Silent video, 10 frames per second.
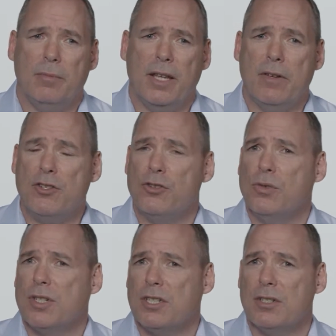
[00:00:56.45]
They've
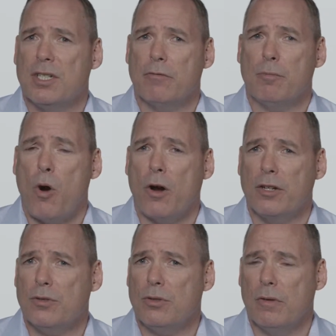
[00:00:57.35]
introduced us to several
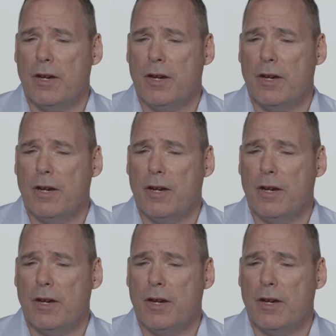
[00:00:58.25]
partners who